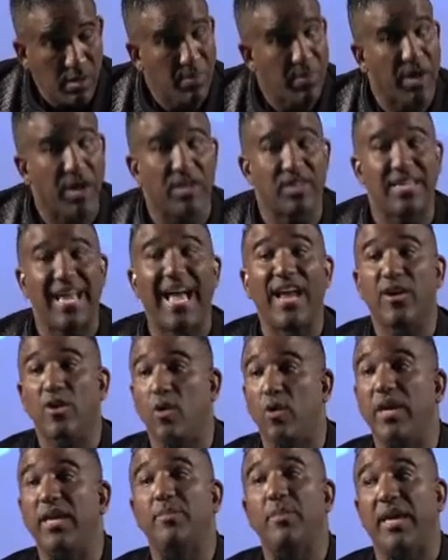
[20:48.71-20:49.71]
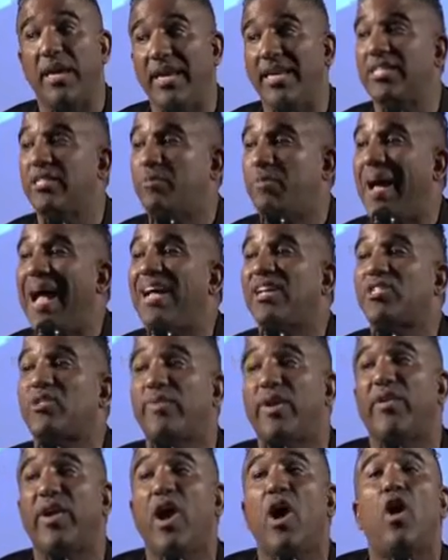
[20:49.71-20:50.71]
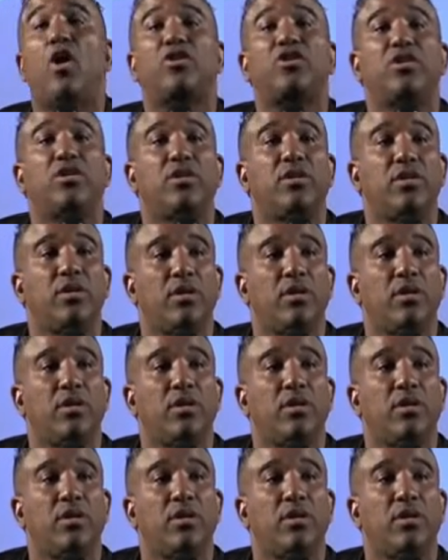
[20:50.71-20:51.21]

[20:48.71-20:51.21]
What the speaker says: Because I know he spanks very hot.